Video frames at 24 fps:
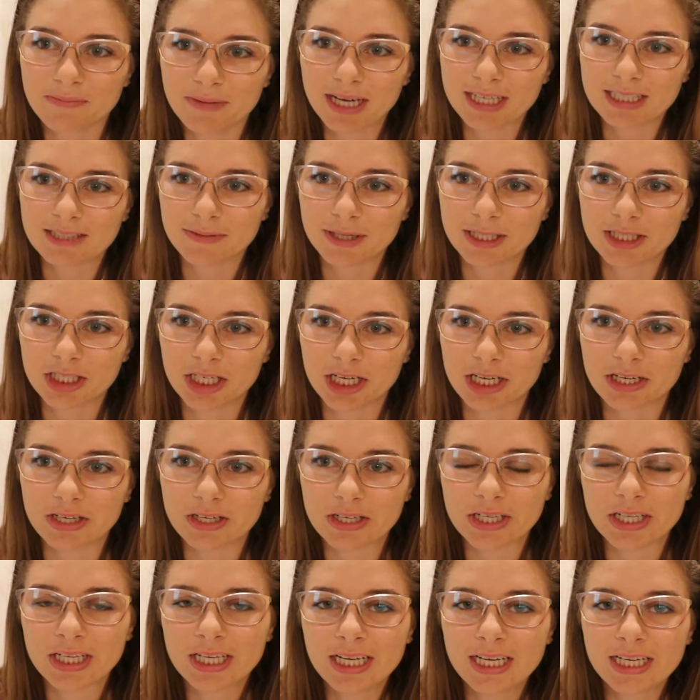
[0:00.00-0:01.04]
back to my
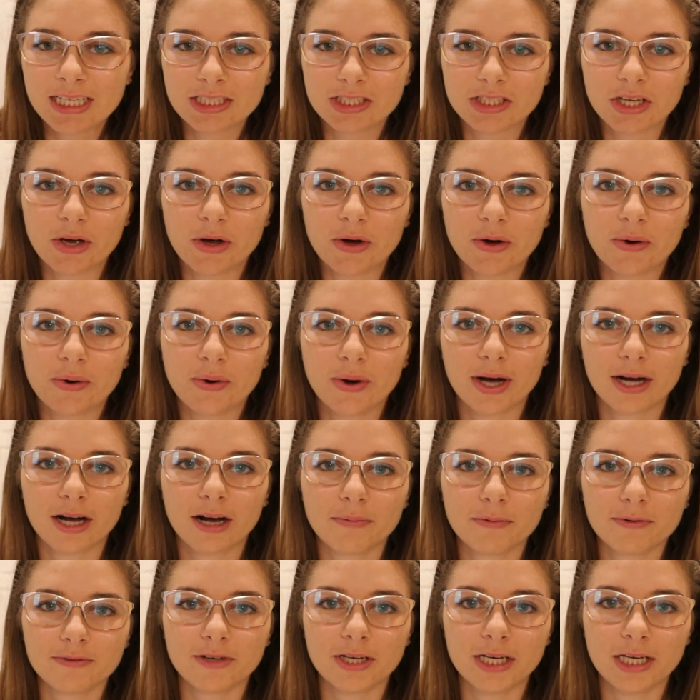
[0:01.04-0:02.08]
channel. So a
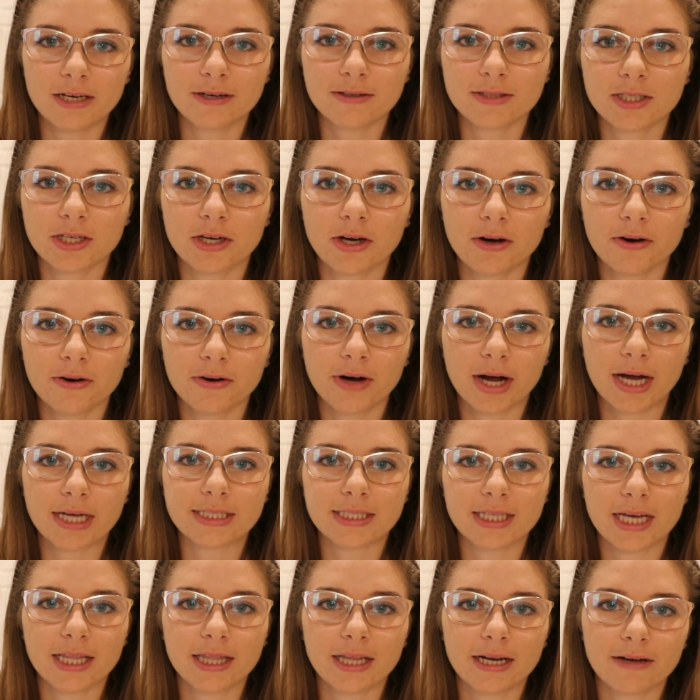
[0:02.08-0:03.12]
couple videos ago I
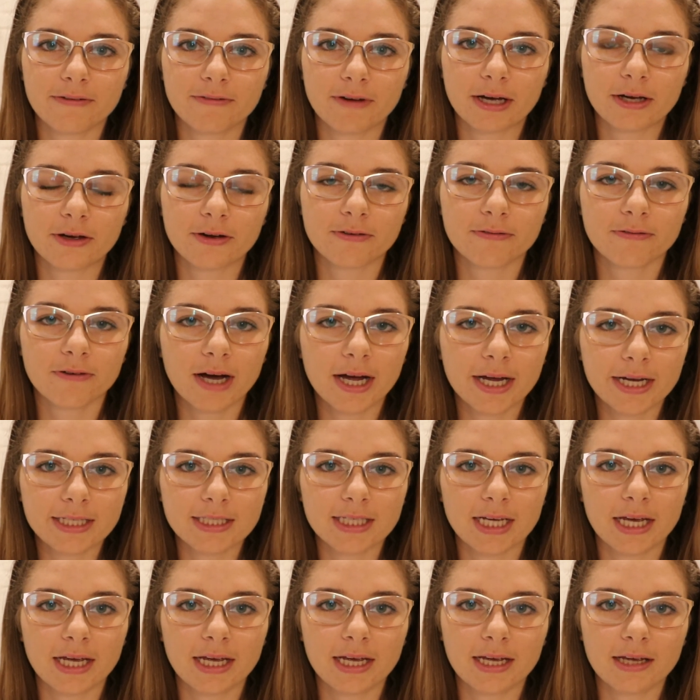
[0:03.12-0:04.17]
said that if I could find
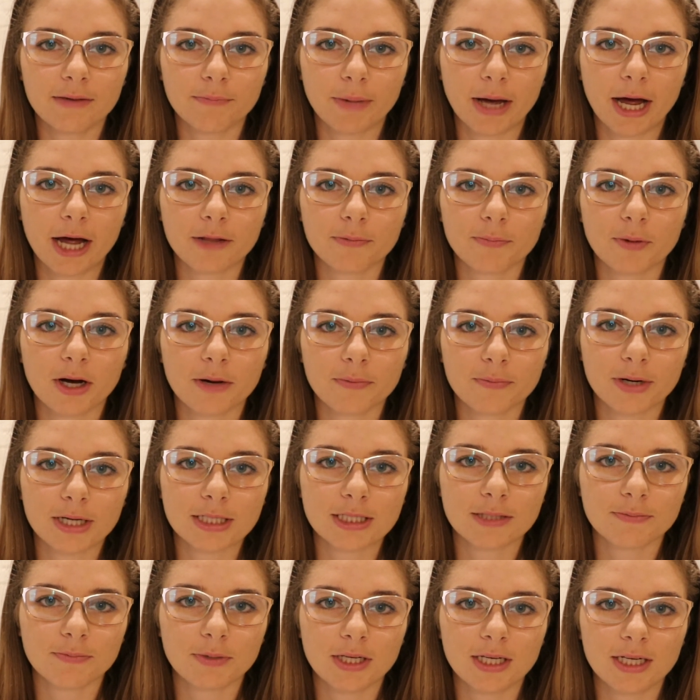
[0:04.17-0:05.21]
a bath bomb
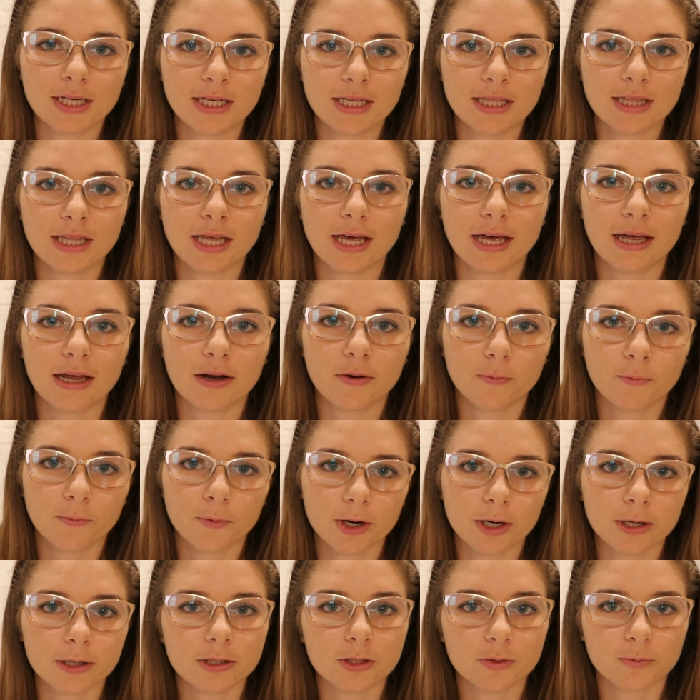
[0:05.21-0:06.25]
recipe that
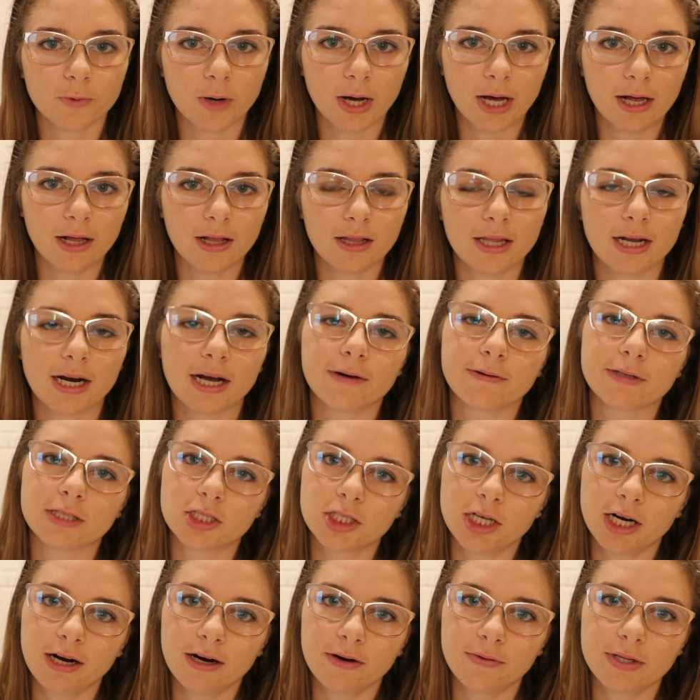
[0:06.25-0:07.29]
worked well that I would
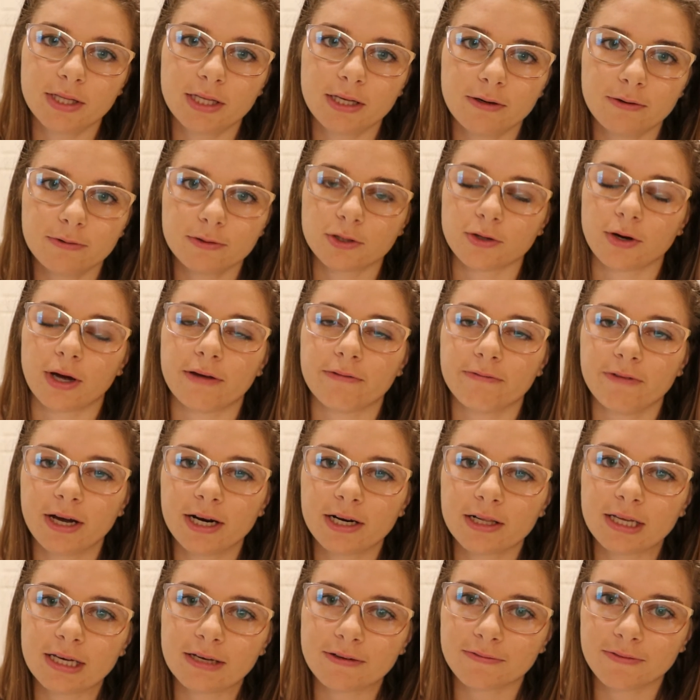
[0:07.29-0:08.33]
share it with you, so I
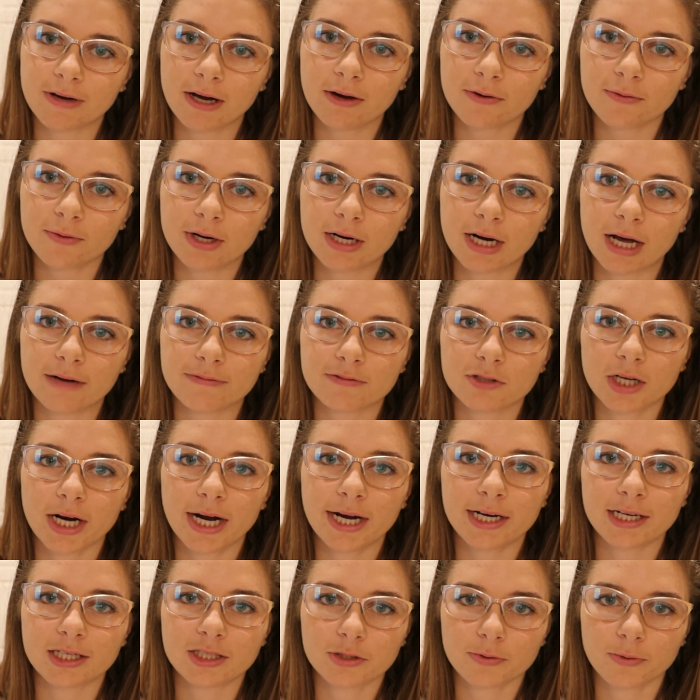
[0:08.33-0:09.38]
finally have found one. I've
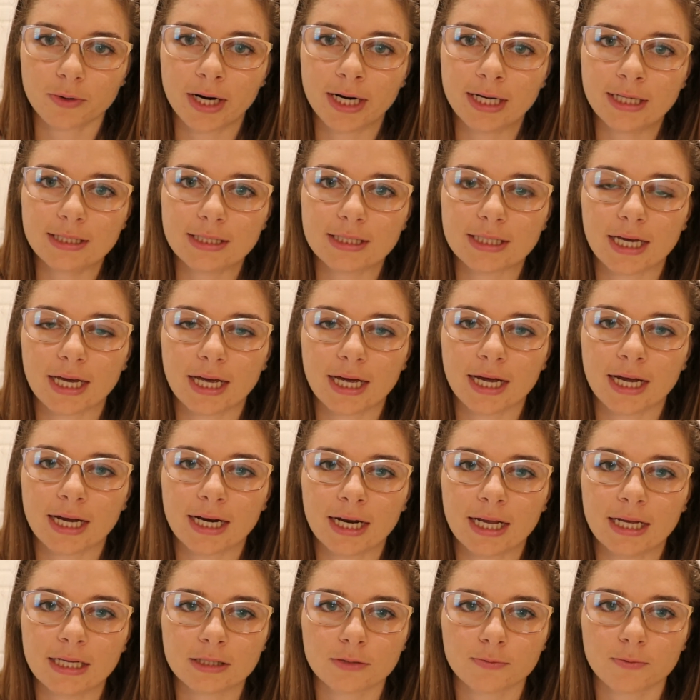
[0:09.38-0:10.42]
tried it twice and
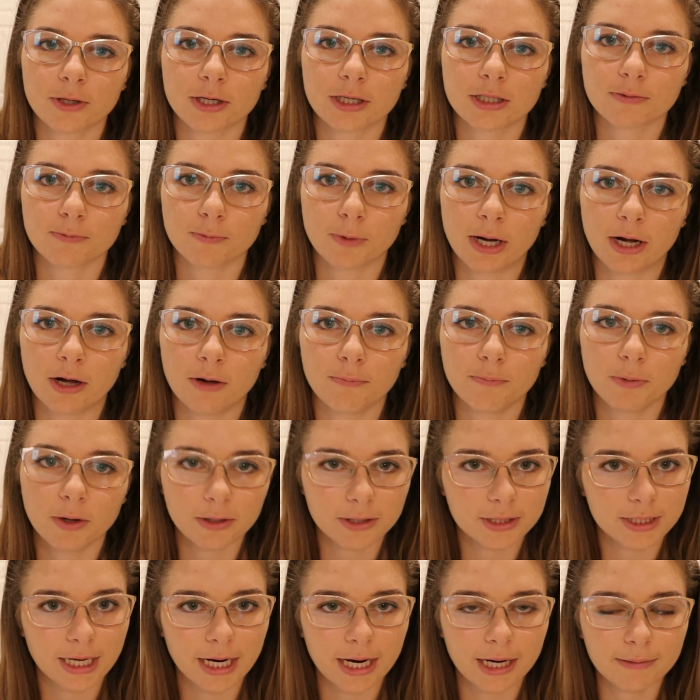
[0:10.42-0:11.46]
it's worked well
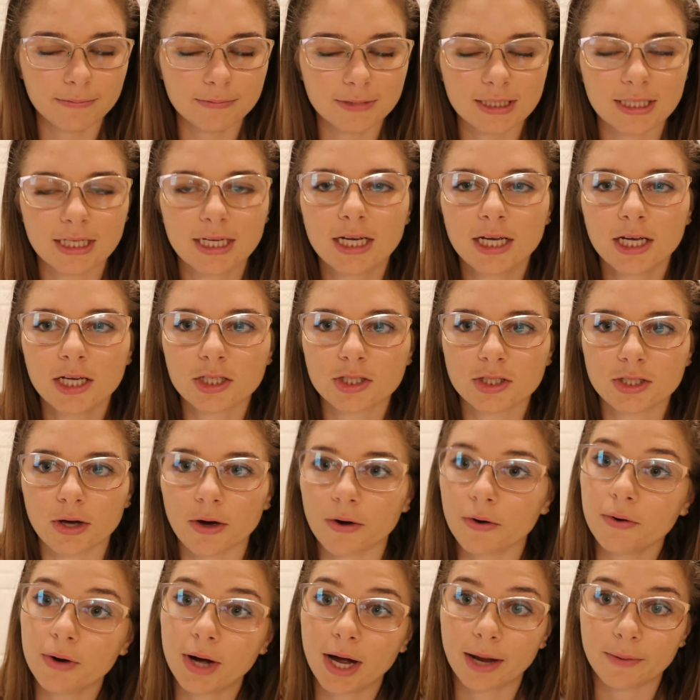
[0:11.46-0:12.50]
both times,
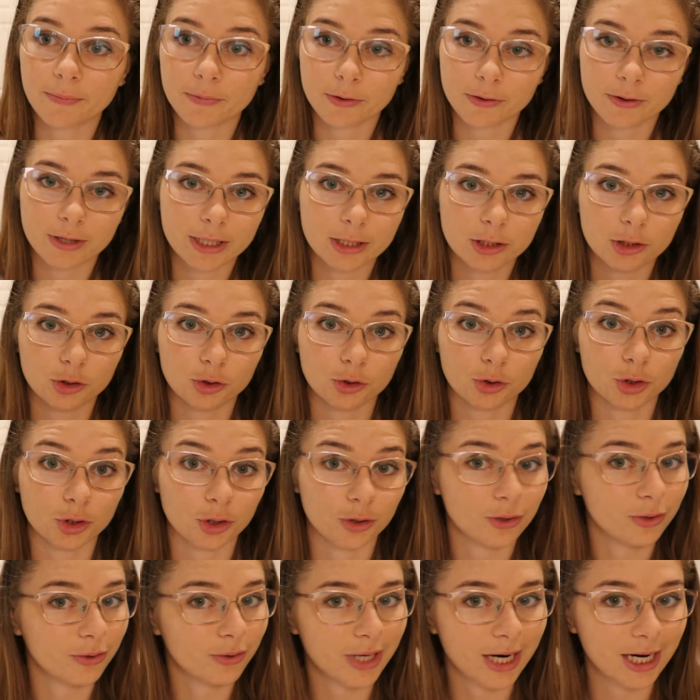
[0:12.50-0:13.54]
so I'm going to show
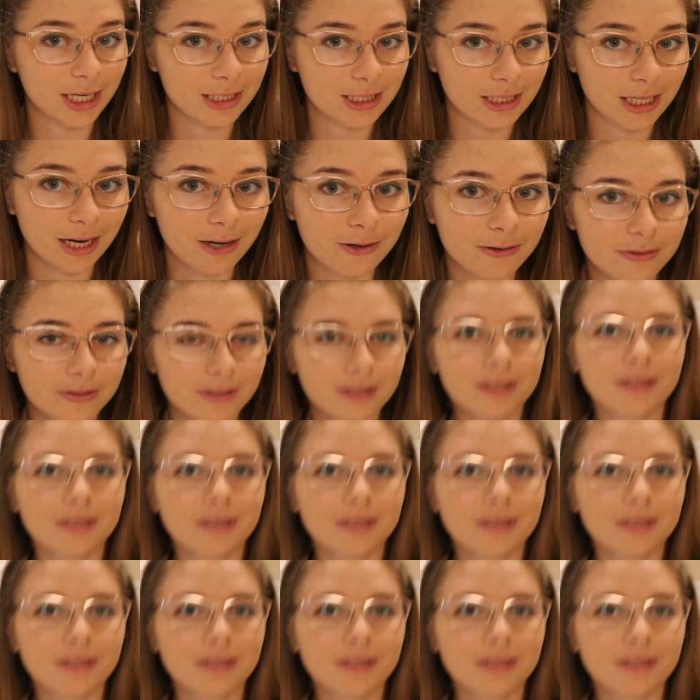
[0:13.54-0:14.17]
you guys now.